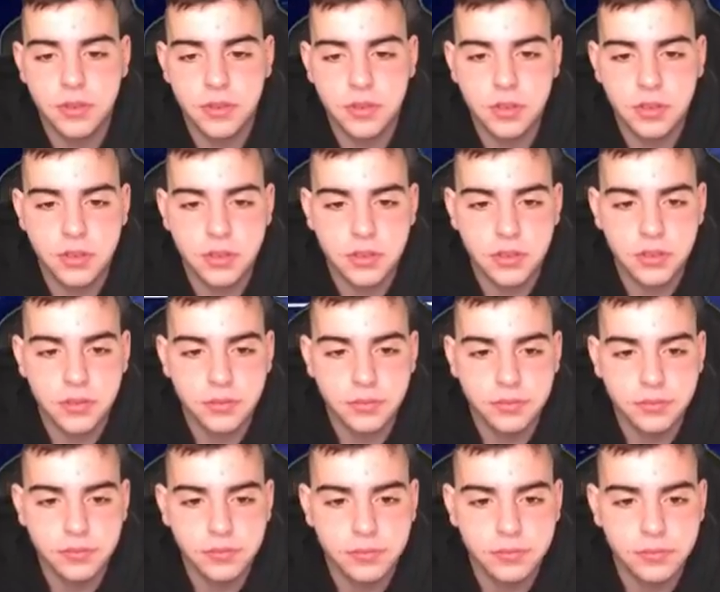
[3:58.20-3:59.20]

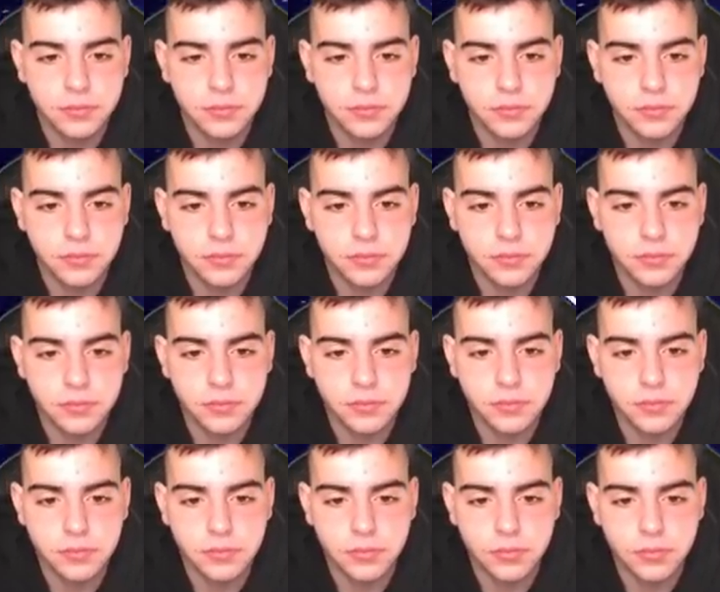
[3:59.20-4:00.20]

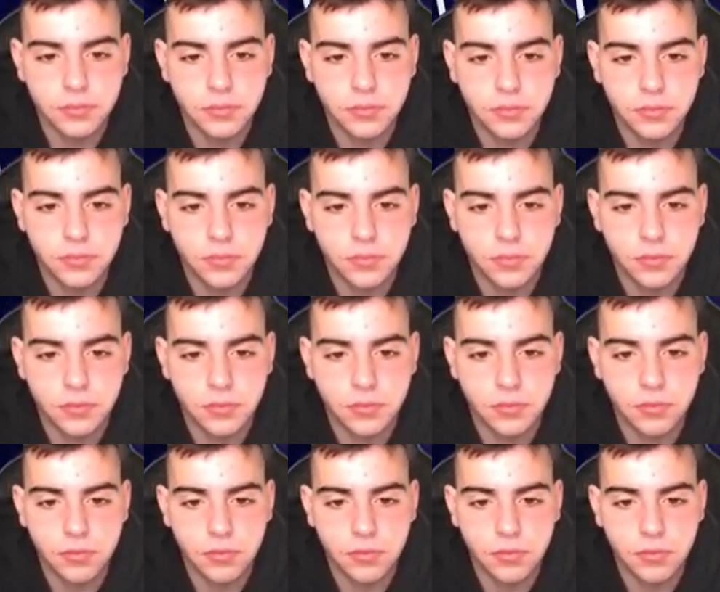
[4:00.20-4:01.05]
(no one is talking)